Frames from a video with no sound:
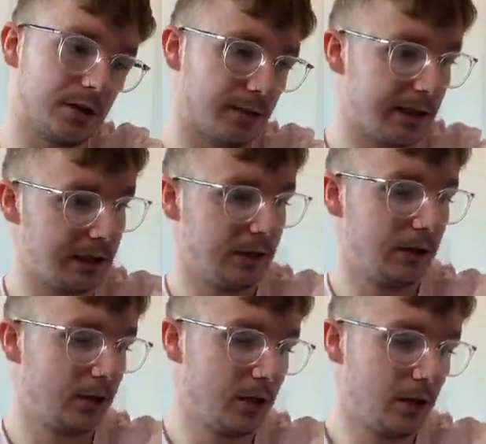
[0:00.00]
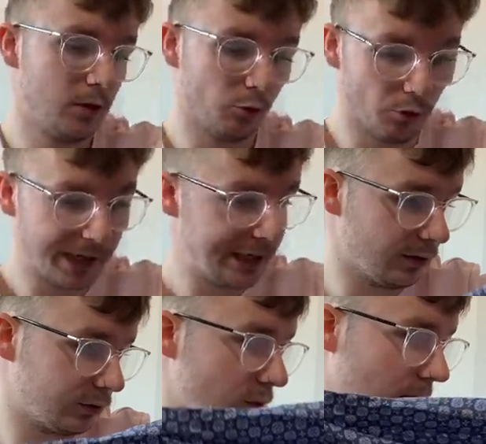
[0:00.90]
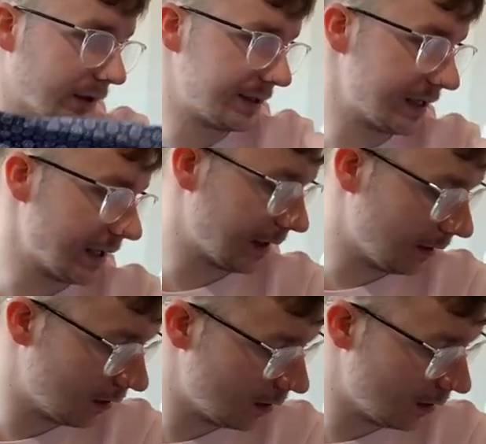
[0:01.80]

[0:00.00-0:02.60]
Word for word: to it. Really good quality.